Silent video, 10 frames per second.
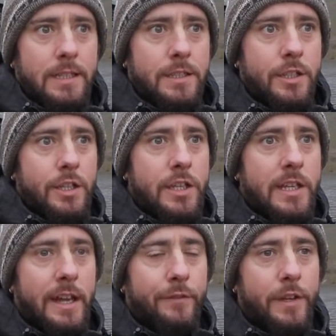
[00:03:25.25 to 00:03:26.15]
you know, you
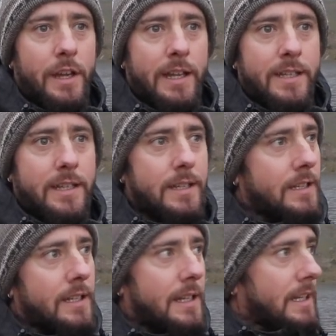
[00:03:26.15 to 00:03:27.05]
can have a, I,
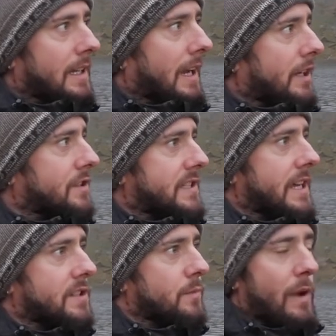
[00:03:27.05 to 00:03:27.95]
I could
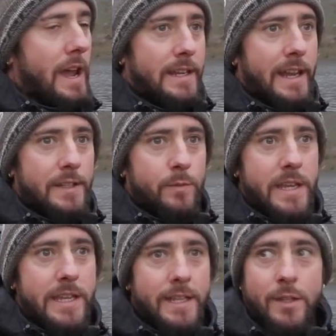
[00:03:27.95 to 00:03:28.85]
say somewhere next
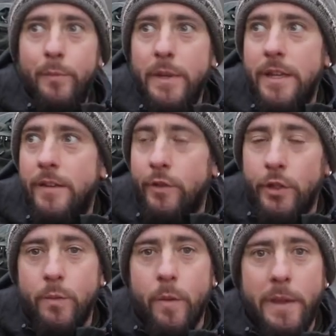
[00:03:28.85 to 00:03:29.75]
week it could be
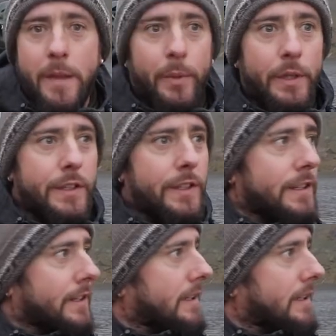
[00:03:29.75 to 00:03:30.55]
flooded with people and,